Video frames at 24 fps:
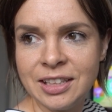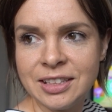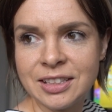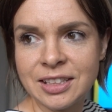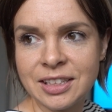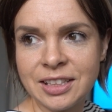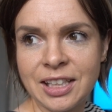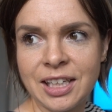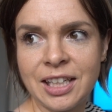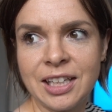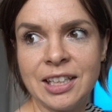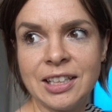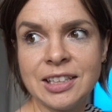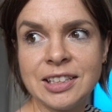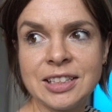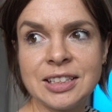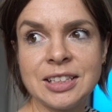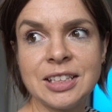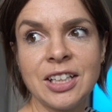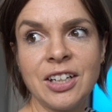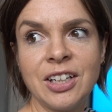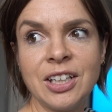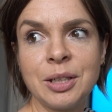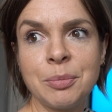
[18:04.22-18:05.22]
So yeah,
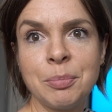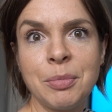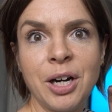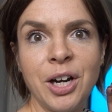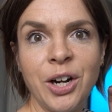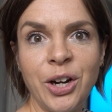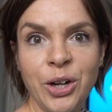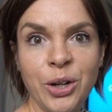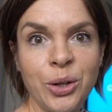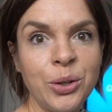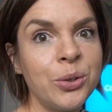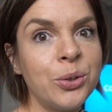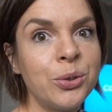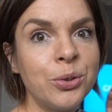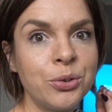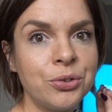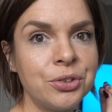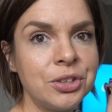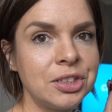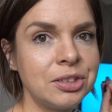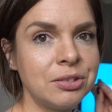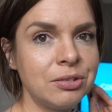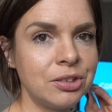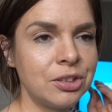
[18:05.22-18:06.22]
that's like my local
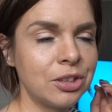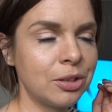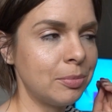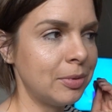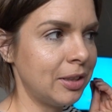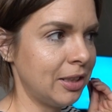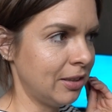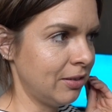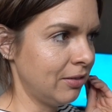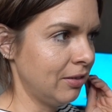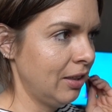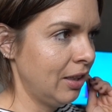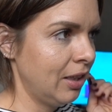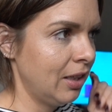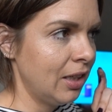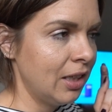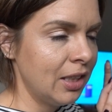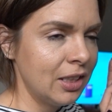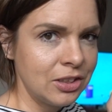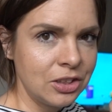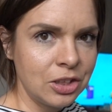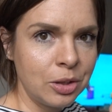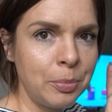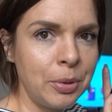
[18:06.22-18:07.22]
crystal shop now.
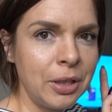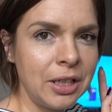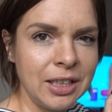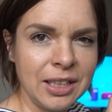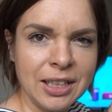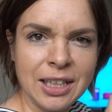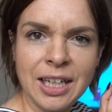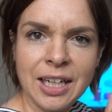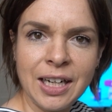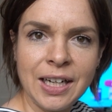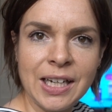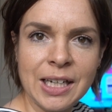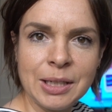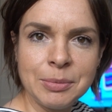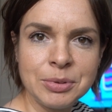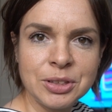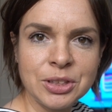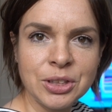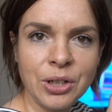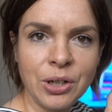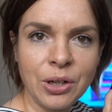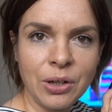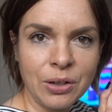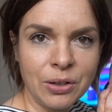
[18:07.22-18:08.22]
So I put in the
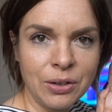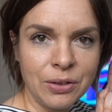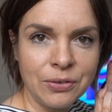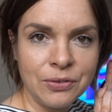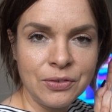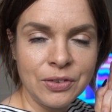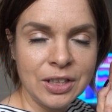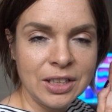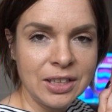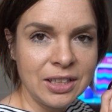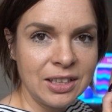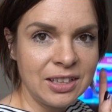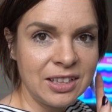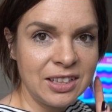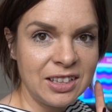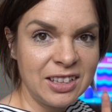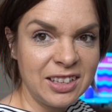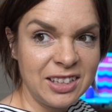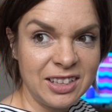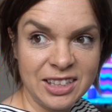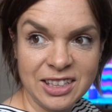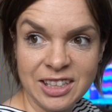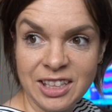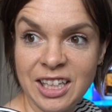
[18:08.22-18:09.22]
clips of
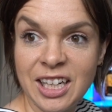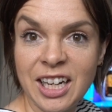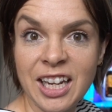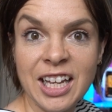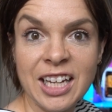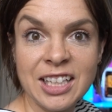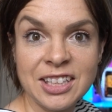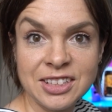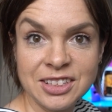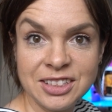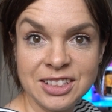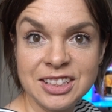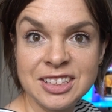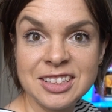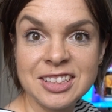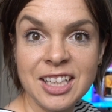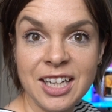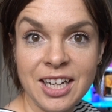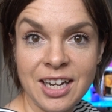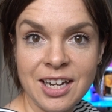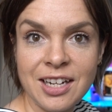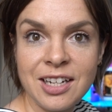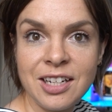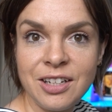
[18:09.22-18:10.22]
the Aladdin's
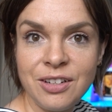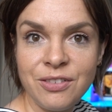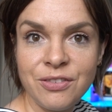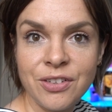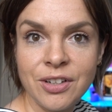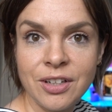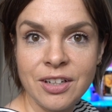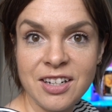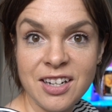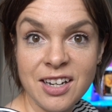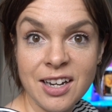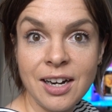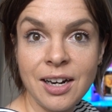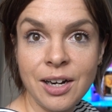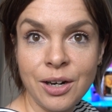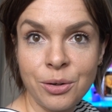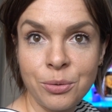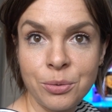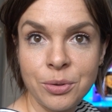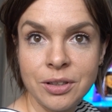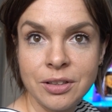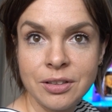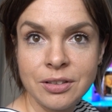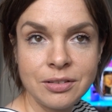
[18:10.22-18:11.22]
Cave
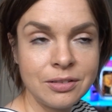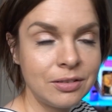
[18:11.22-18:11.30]
now.